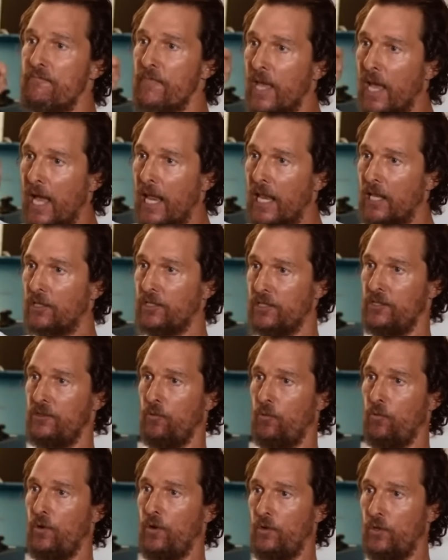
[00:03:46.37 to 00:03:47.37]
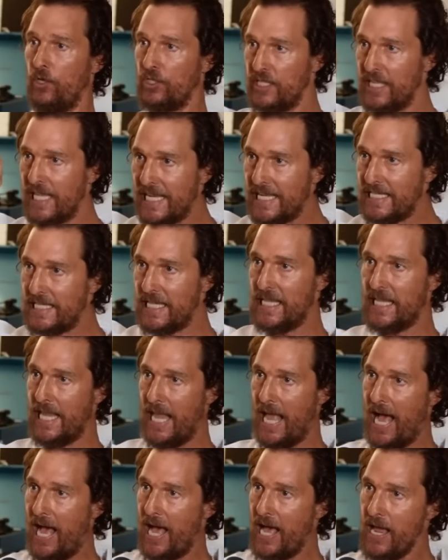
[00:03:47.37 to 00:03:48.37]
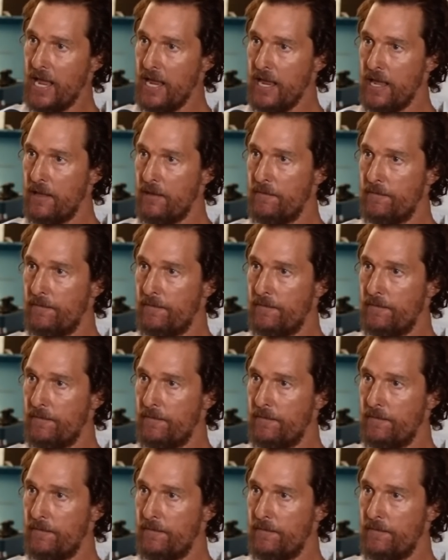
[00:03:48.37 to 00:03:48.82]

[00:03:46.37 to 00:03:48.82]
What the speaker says: I looked things in the eye.